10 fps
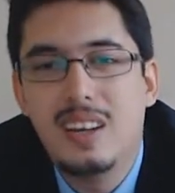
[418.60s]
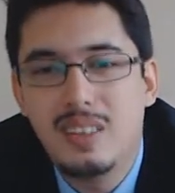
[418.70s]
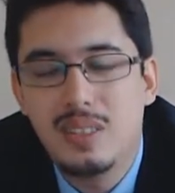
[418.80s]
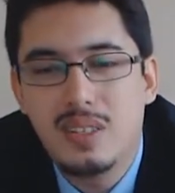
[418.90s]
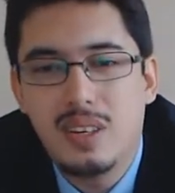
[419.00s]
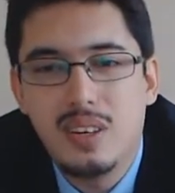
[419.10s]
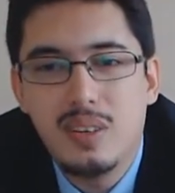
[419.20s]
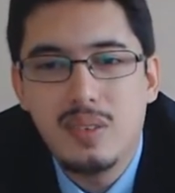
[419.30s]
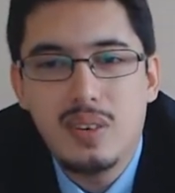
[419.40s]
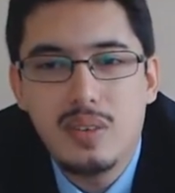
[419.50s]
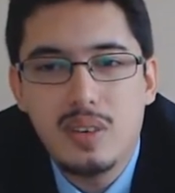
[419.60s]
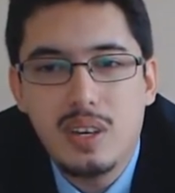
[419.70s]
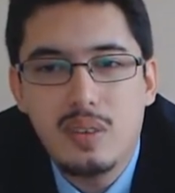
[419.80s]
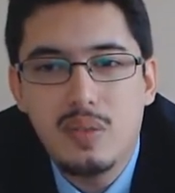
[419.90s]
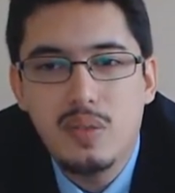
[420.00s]
and it was kind
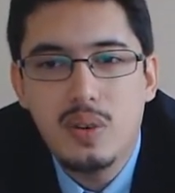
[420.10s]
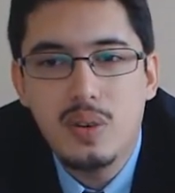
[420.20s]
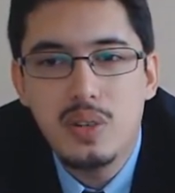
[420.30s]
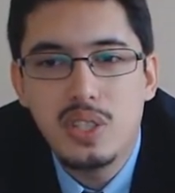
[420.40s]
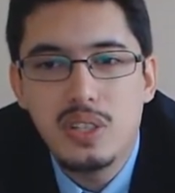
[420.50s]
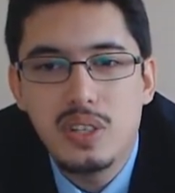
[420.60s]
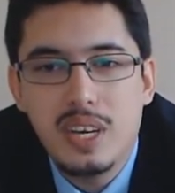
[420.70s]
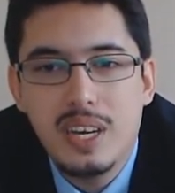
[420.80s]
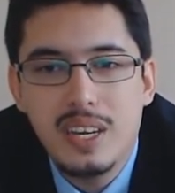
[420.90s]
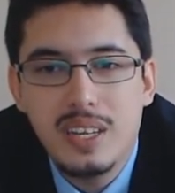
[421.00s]
of unfortunate.